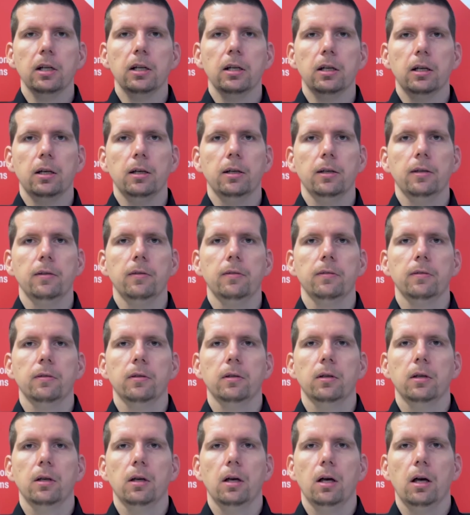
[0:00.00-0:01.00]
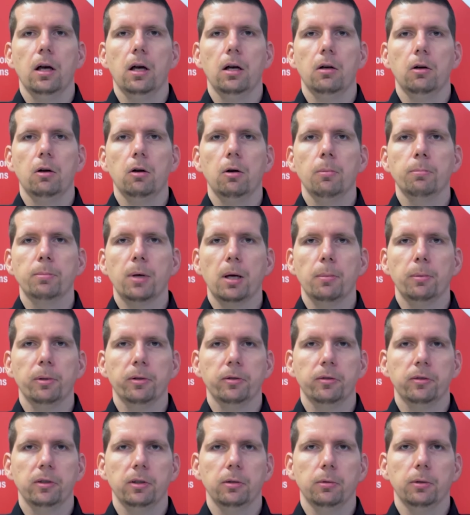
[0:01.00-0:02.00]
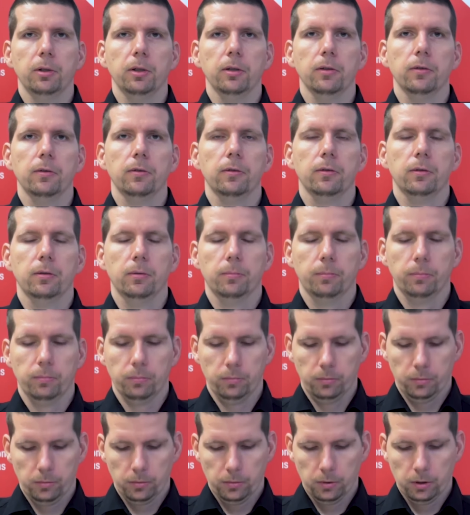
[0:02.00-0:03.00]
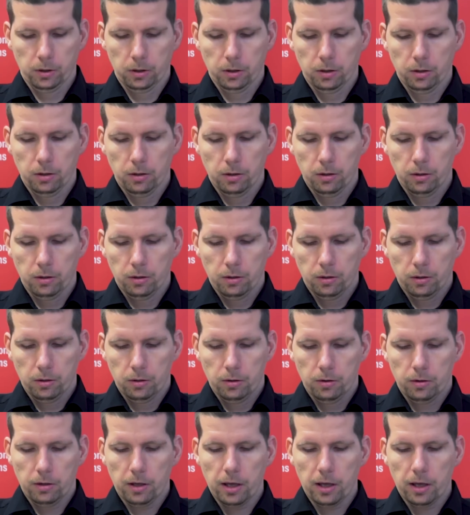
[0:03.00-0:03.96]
lines are our bubble series. They